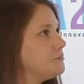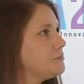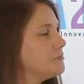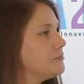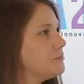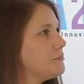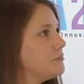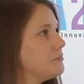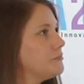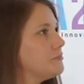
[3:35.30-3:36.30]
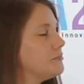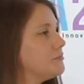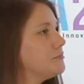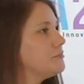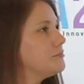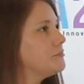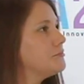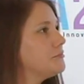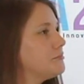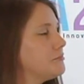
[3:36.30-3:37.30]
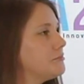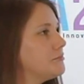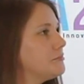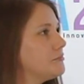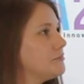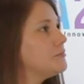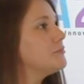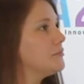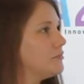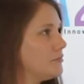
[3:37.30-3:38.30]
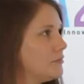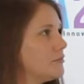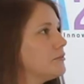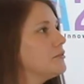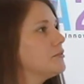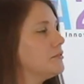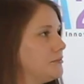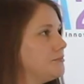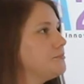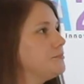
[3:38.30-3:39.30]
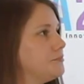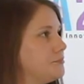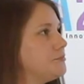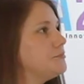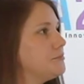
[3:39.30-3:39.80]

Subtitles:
This person isn't speaking.